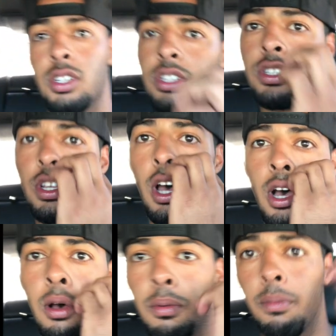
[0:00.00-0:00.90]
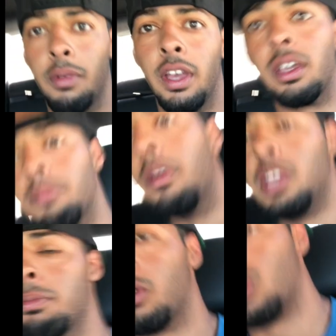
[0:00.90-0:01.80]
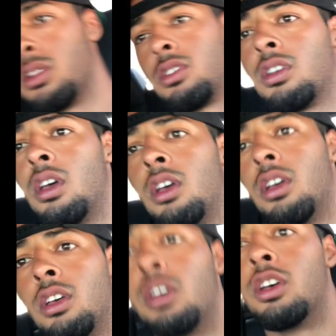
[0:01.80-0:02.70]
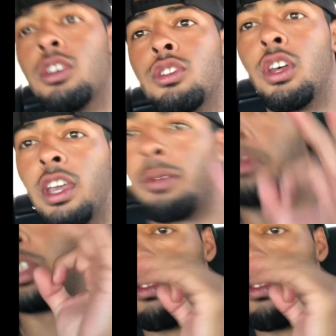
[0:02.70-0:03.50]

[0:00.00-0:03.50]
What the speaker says: some like mini balls, so like mini